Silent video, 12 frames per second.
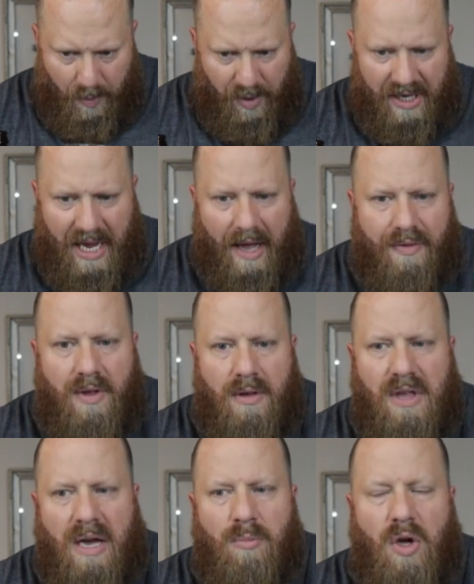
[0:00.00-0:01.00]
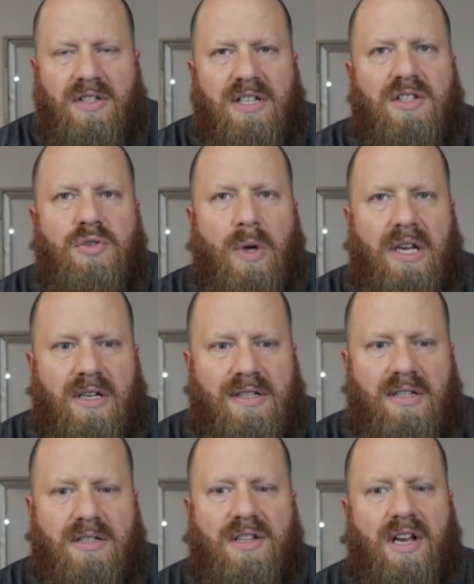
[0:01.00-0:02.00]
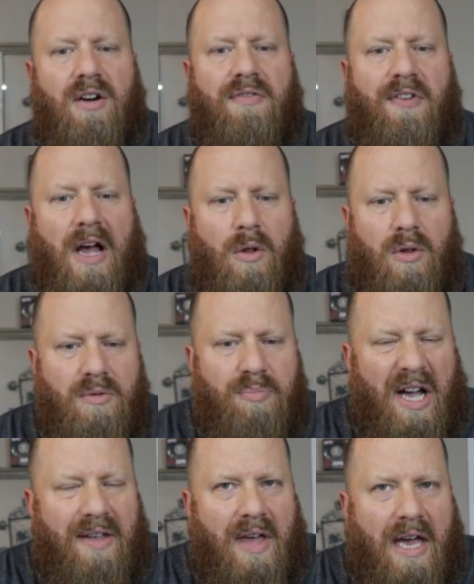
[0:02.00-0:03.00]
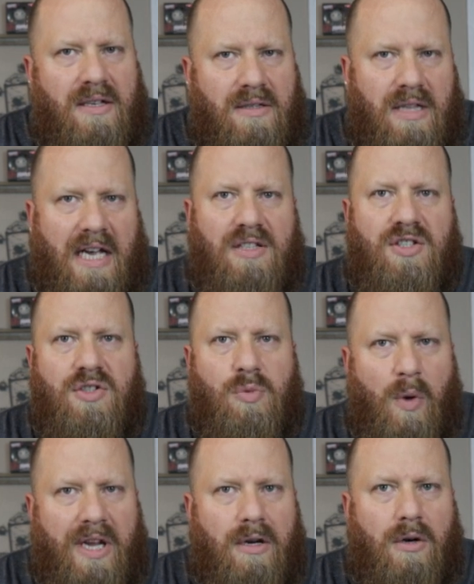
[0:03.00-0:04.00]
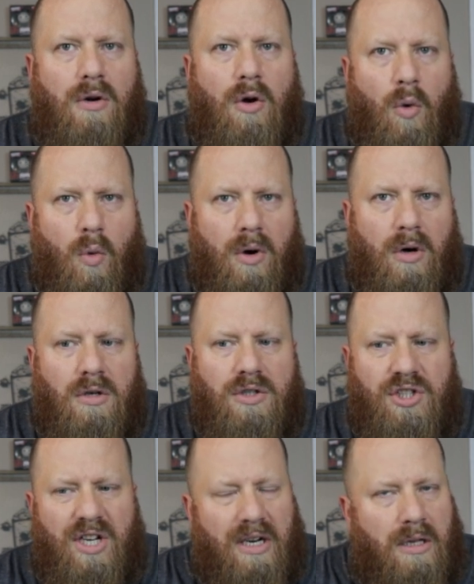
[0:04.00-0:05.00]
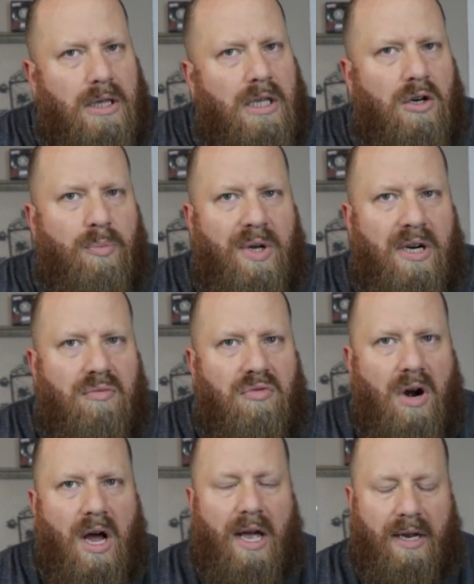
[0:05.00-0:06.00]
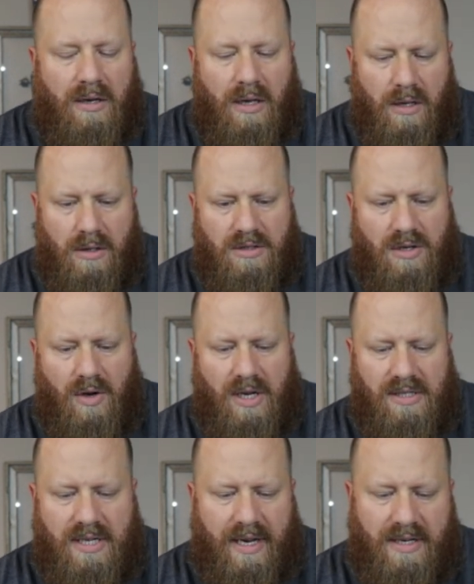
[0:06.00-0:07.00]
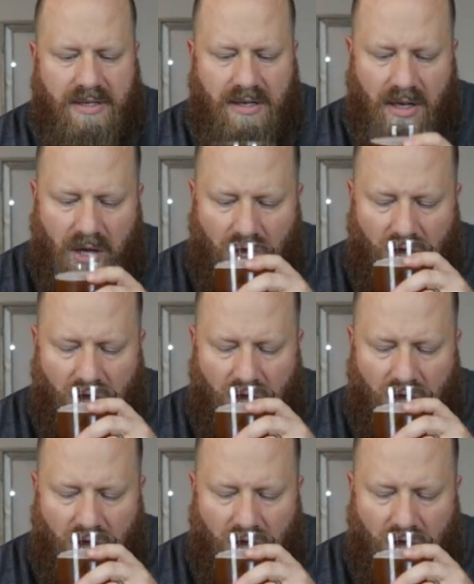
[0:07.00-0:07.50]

But yeah, that malty sweetness is there, followed by that sweeter orange and a little bit of rind. Let's go ahead and taste.